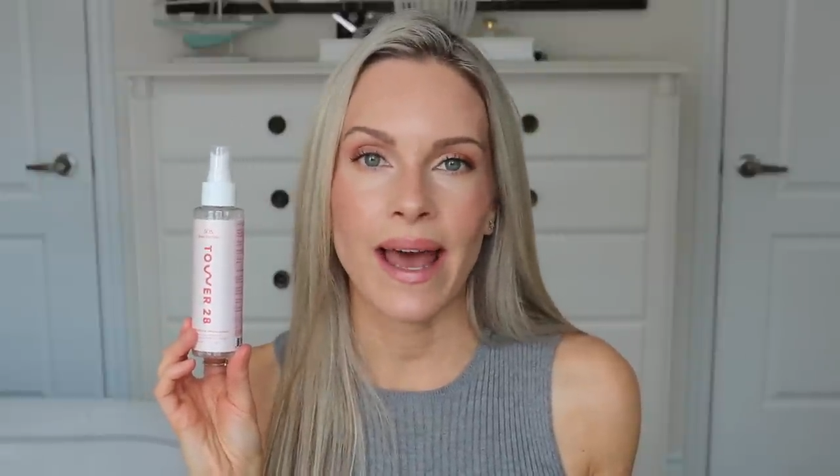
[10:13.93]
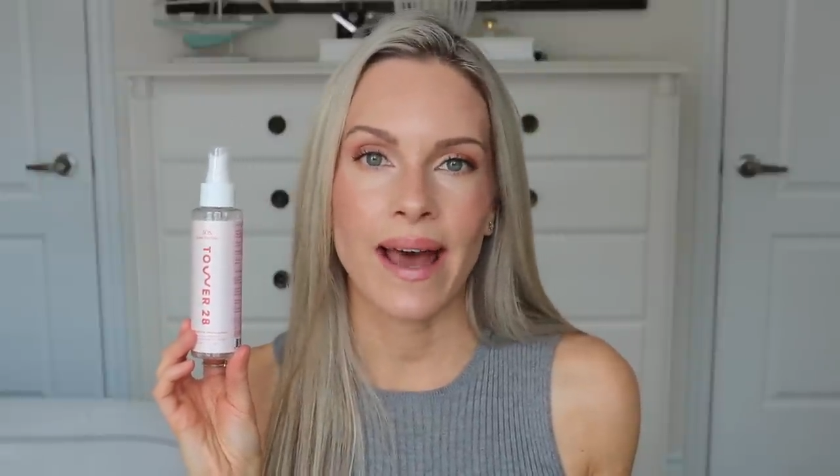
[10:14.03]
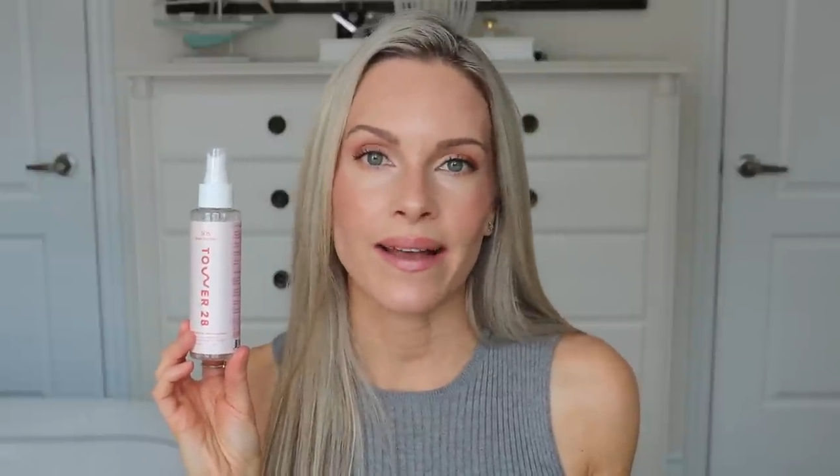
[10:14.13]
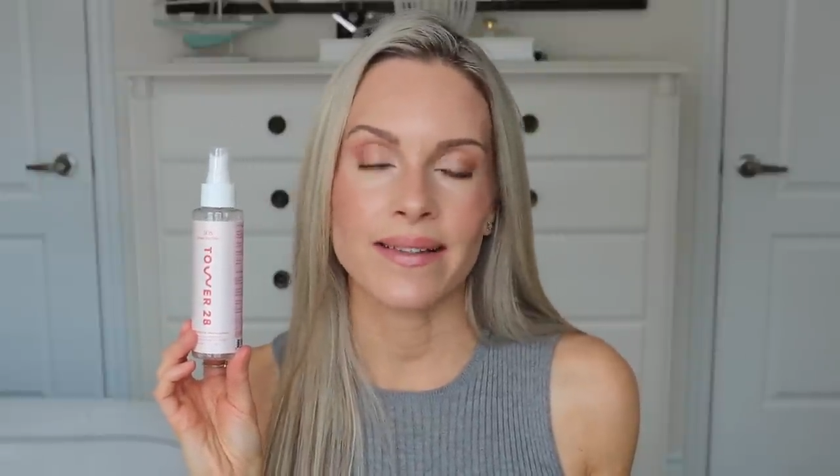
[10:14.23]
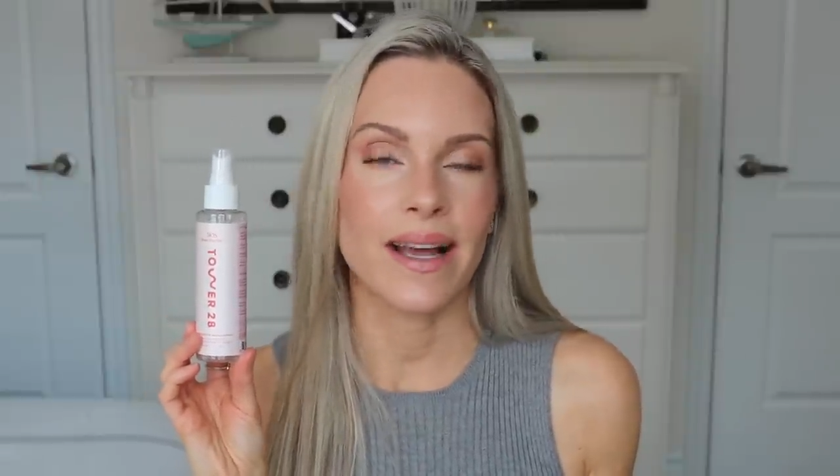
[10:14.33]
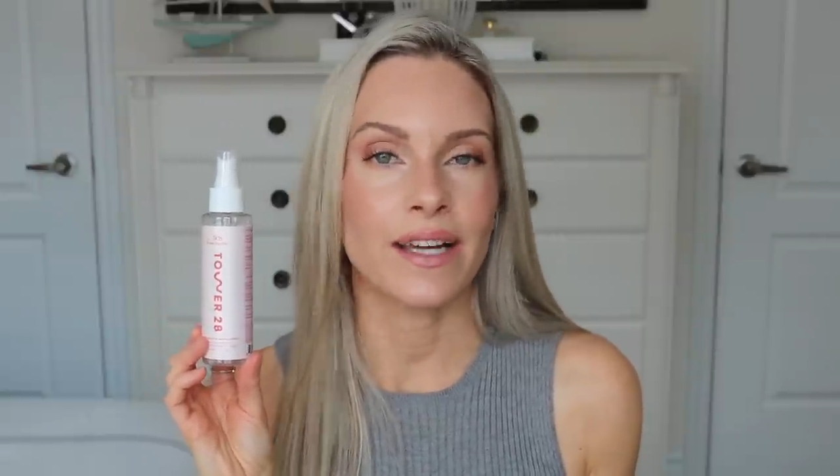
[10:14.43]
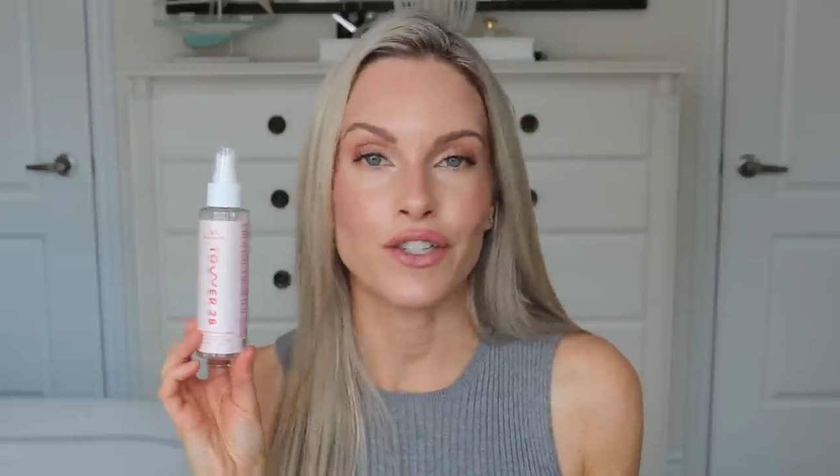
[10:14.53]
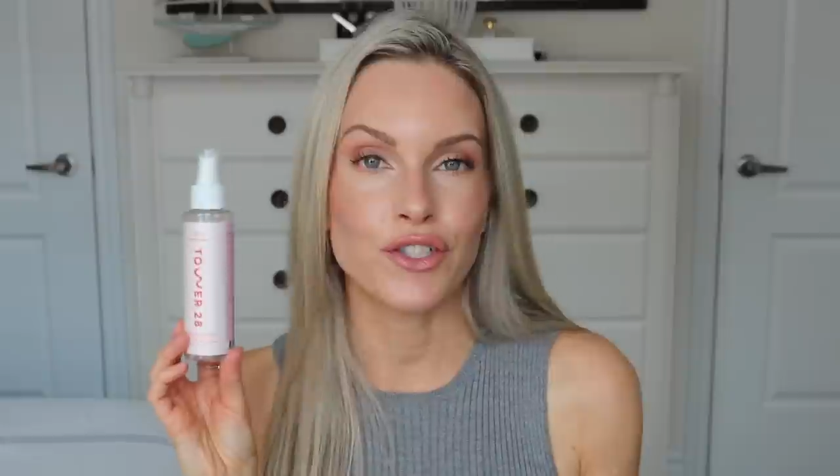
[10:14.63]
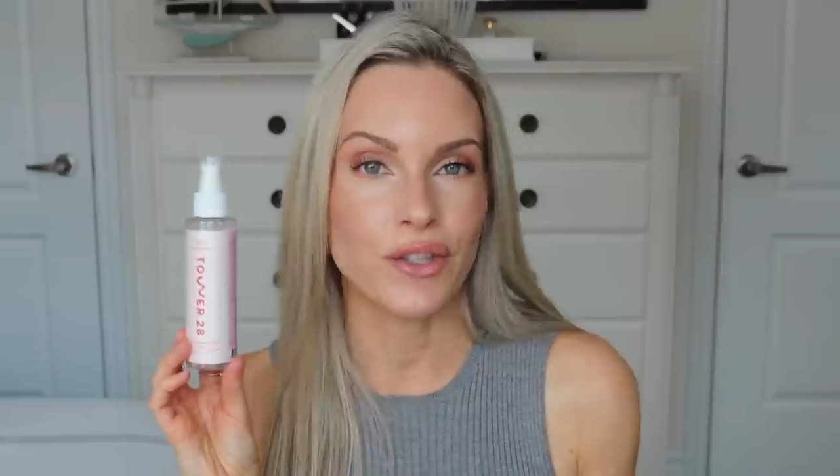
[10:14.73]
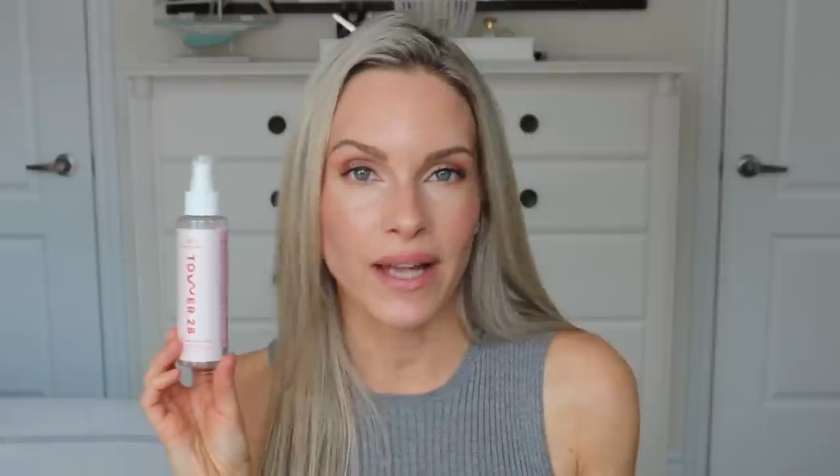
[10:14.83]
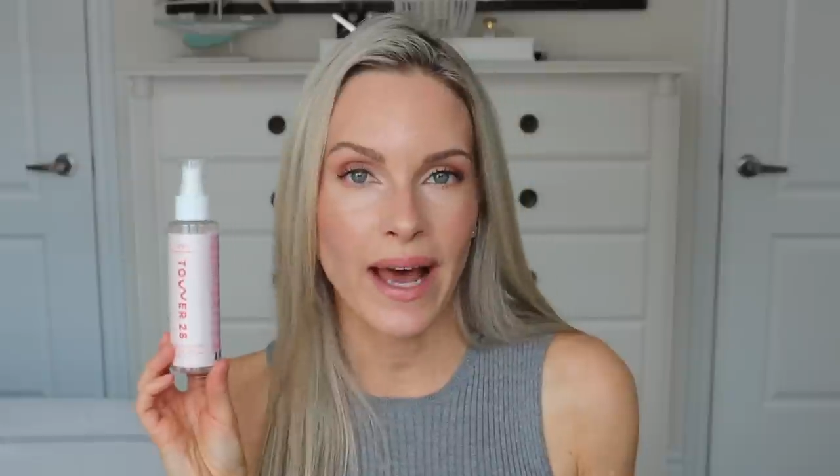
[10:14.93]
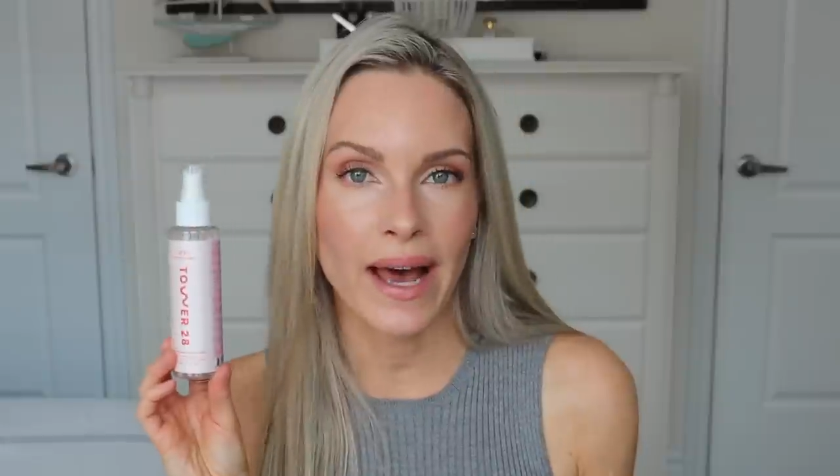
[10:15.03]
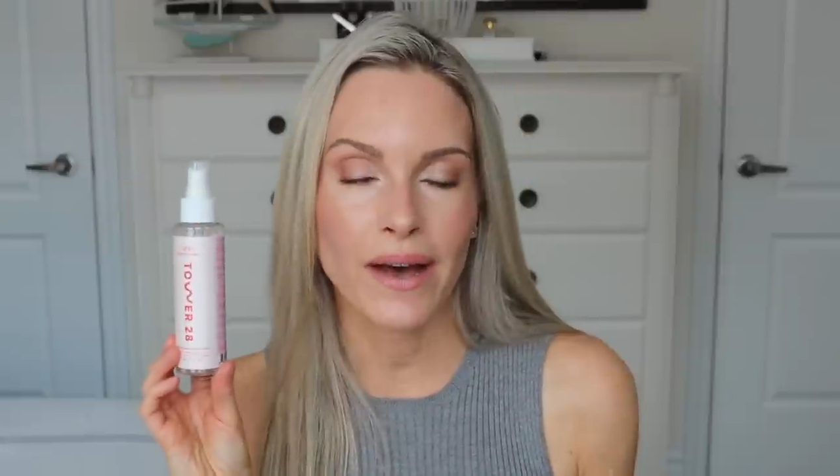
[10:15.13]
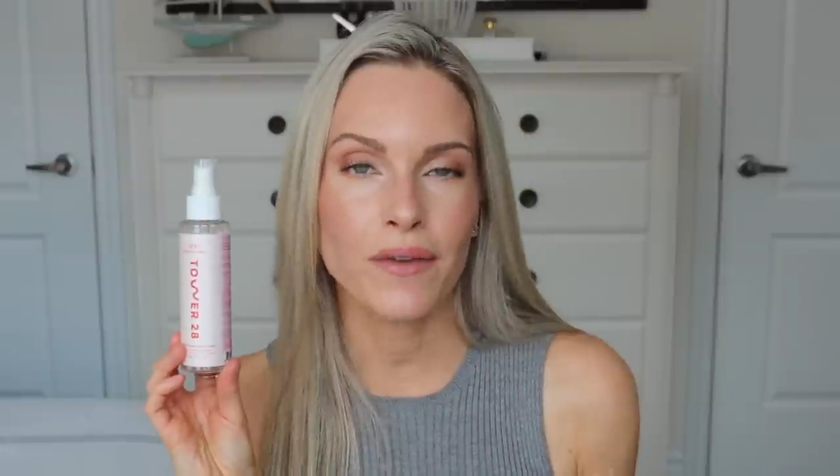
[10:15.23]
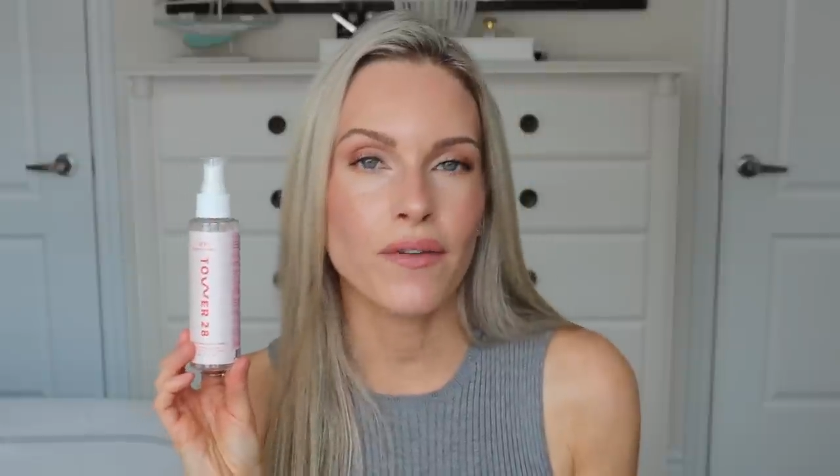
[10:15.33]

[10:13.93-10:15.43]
as I should have.